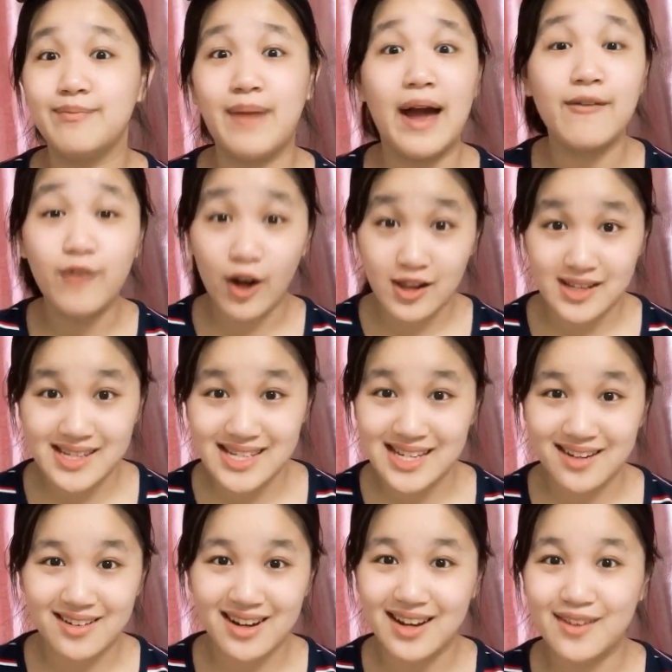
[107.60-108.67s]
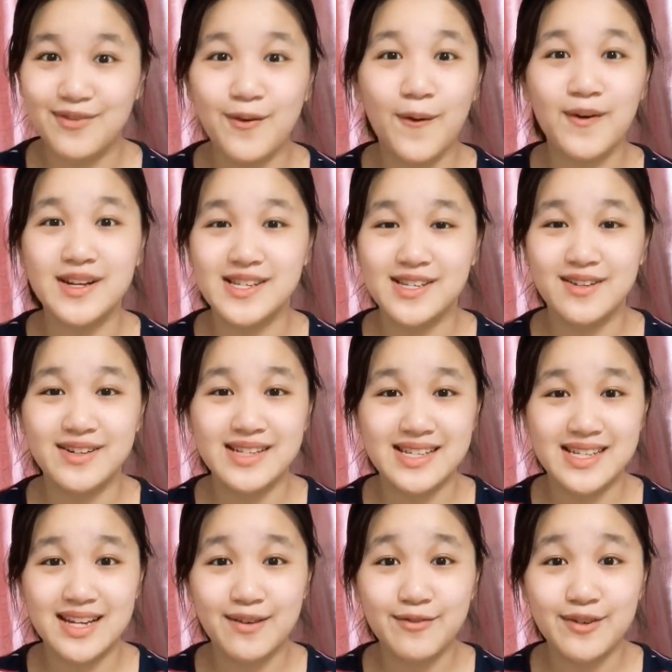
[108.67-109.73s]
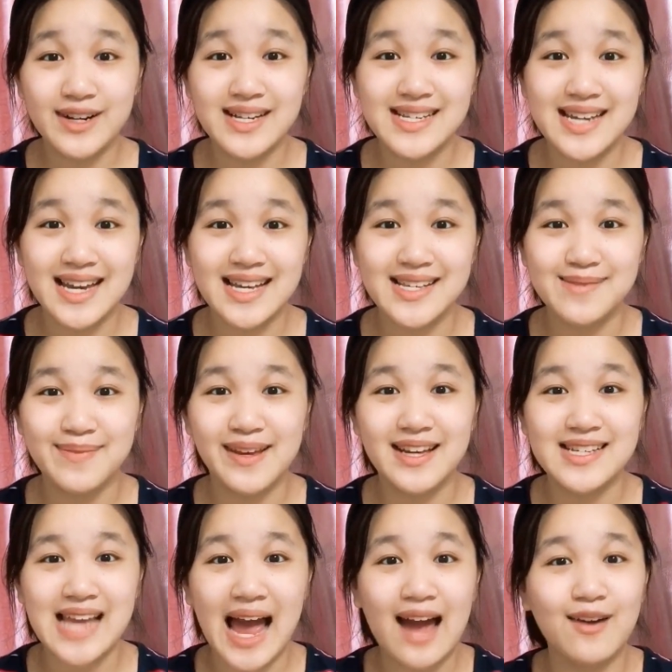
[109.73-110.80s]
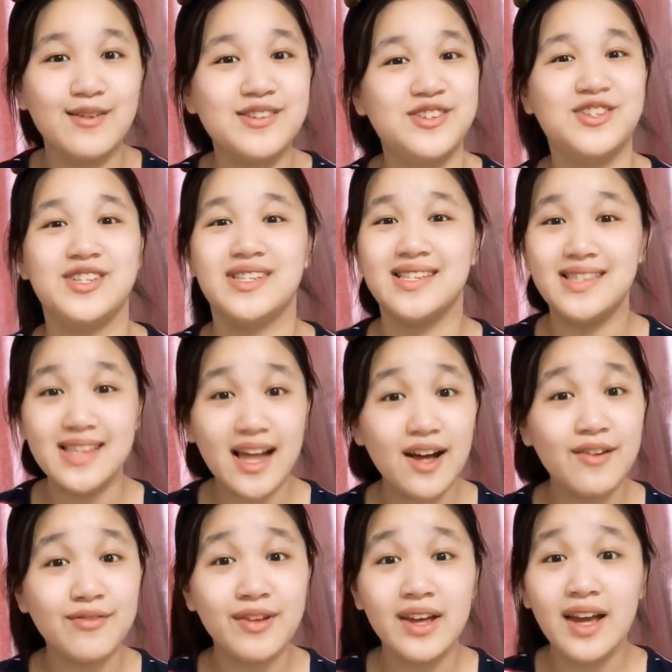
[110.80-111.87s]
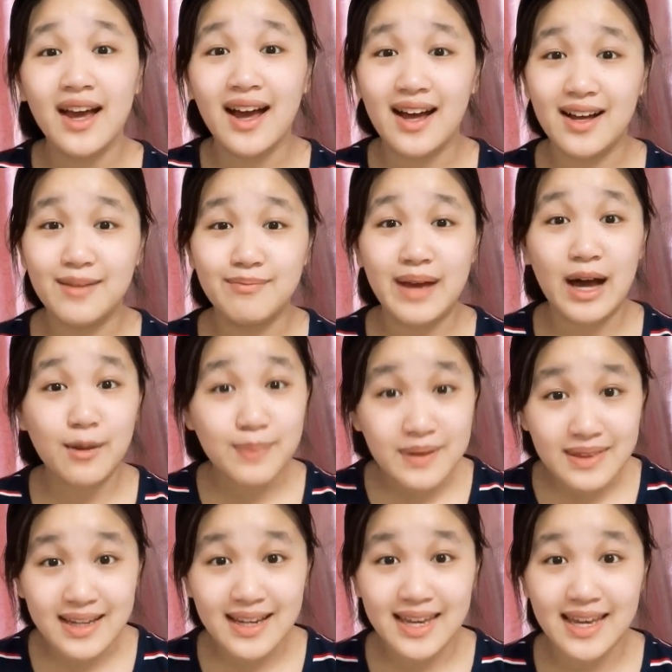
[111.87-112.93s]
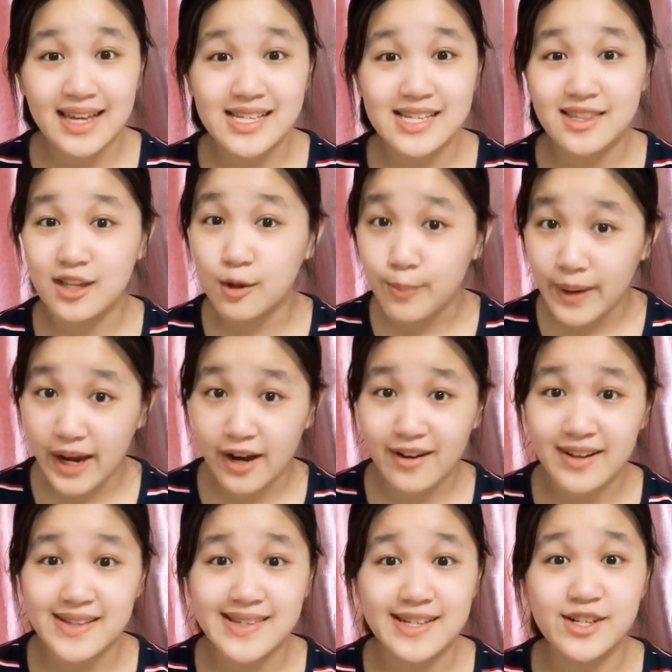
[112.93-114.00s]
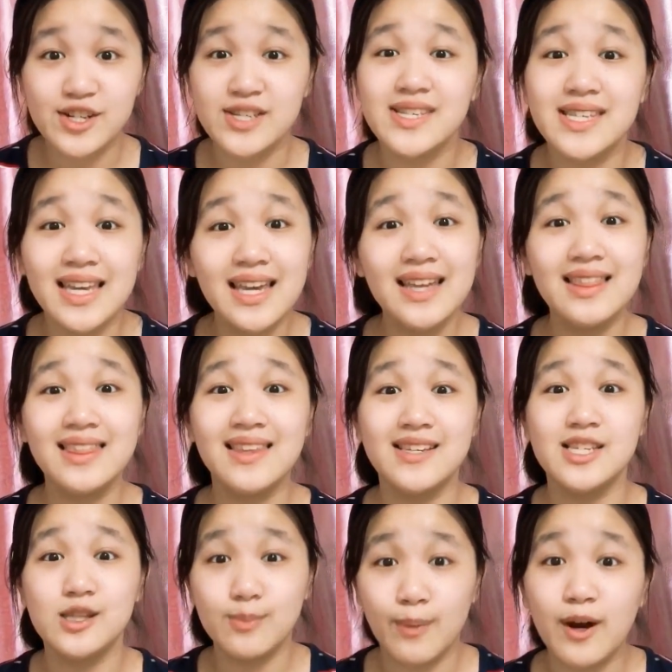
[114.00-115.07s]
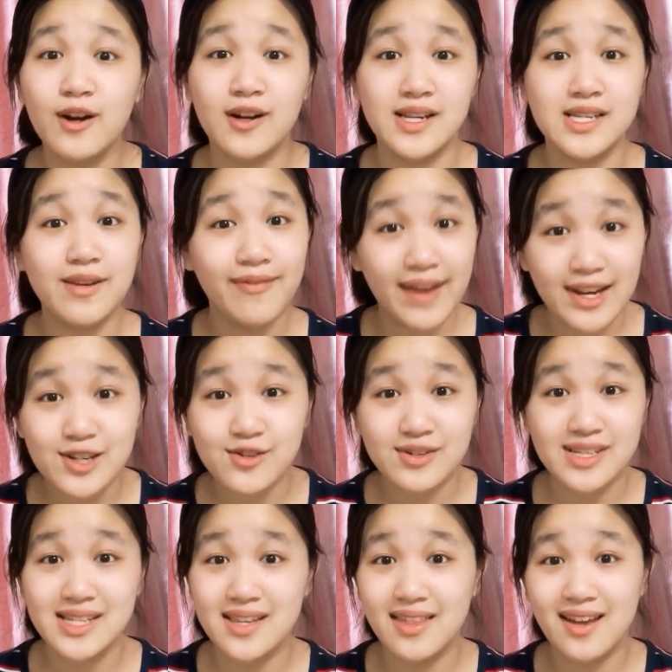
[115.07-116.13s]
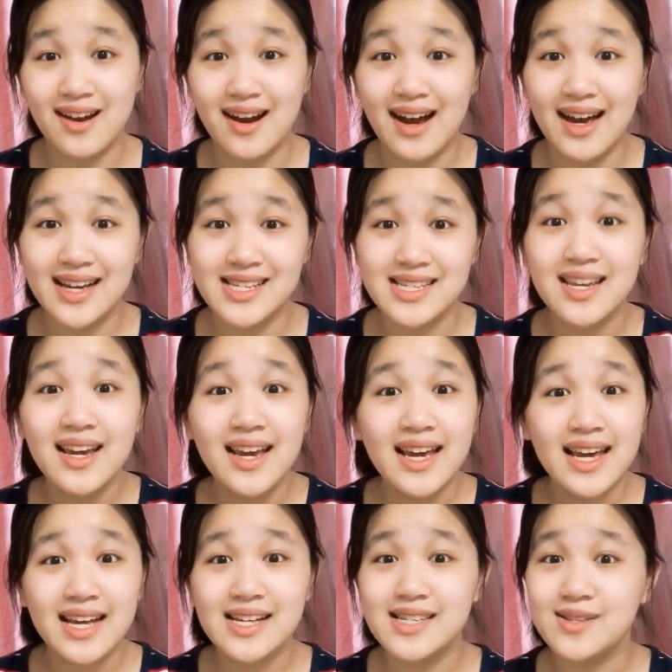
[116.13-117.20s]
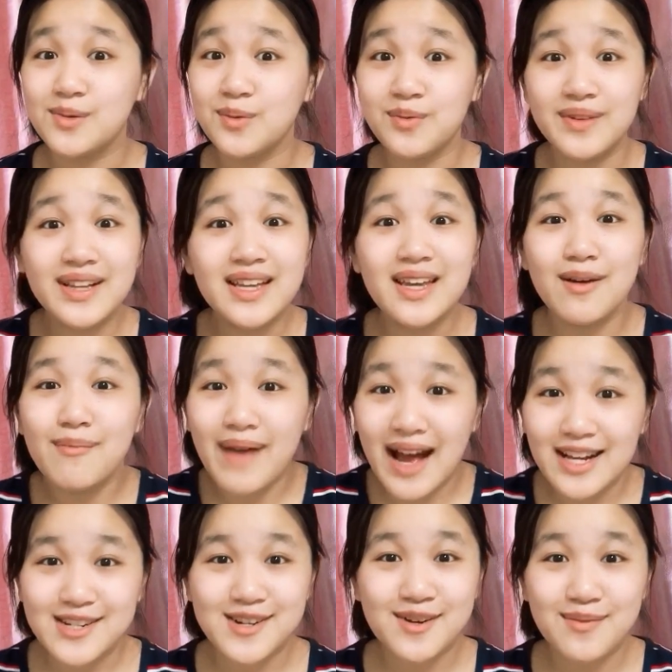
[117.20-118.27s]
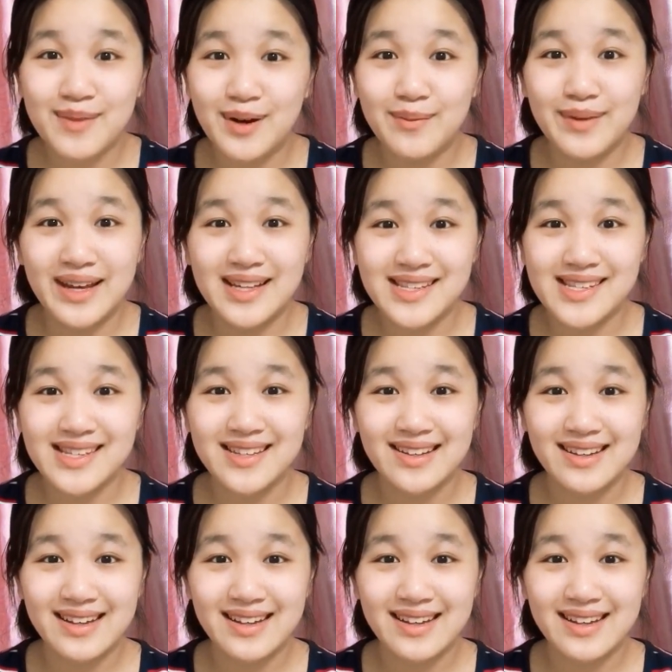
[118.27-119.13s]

my volunteering, of course, during Discovery Days, because I was just love helping the kids and their parents and just seeing the sparks of interest in their eyes. It's really a magical moment.